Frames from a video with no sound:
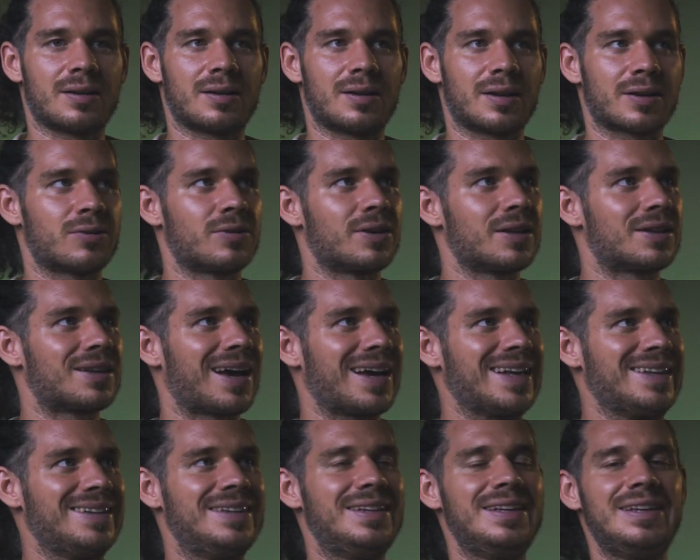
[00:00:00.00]
like you get
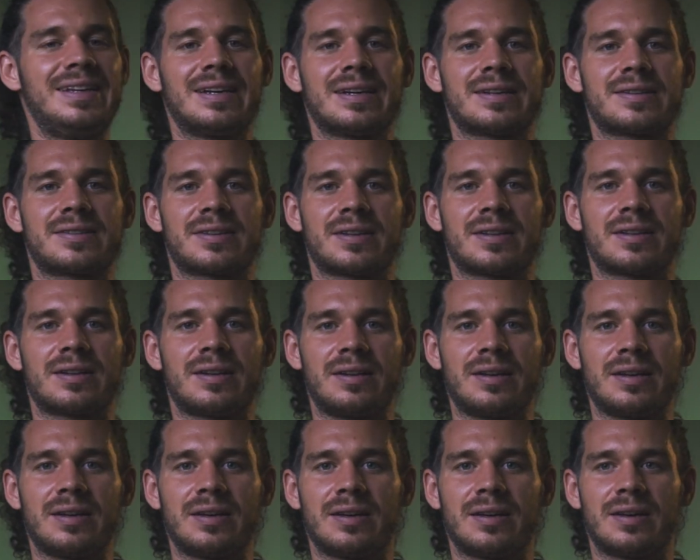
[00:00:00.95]
ideas
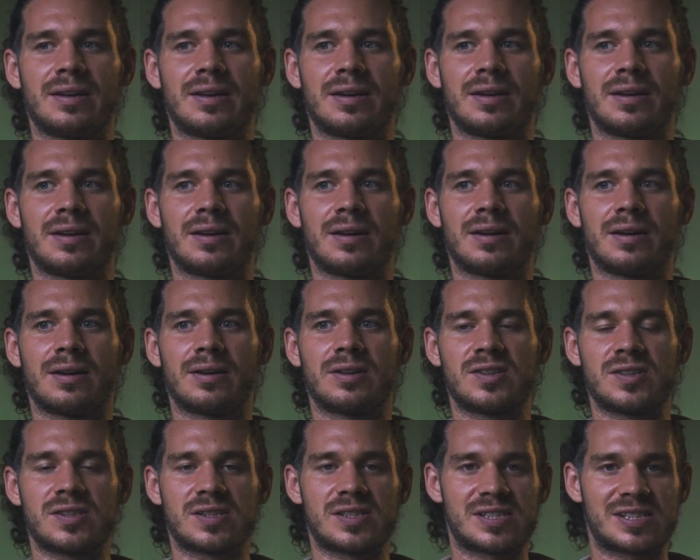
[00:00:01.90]
suddenly.
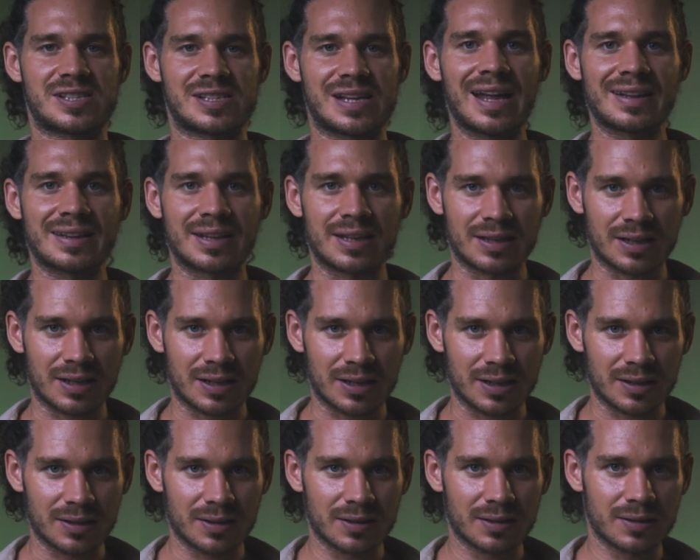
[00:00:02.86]

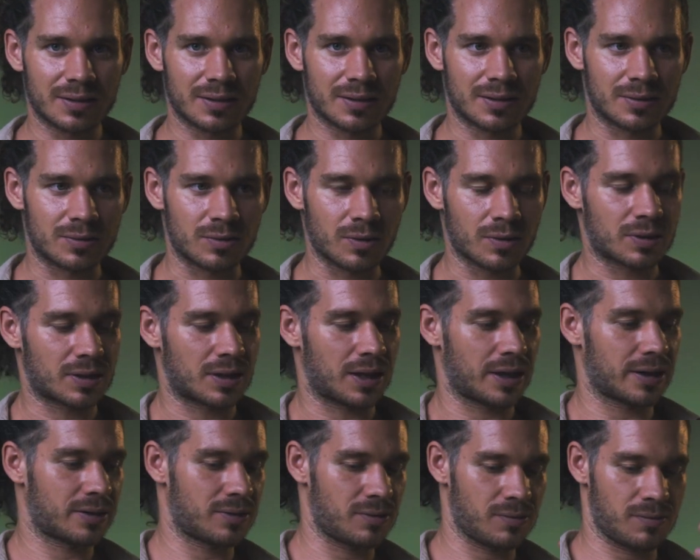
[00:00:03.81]
Suddenly. Not
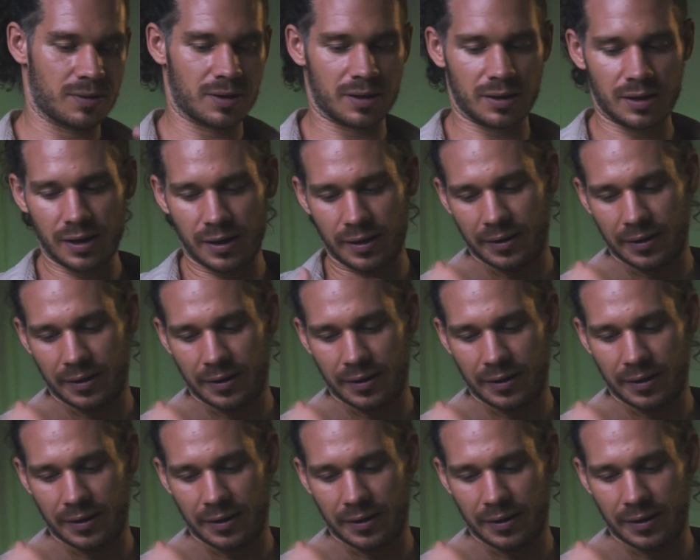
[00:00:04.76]
like you were,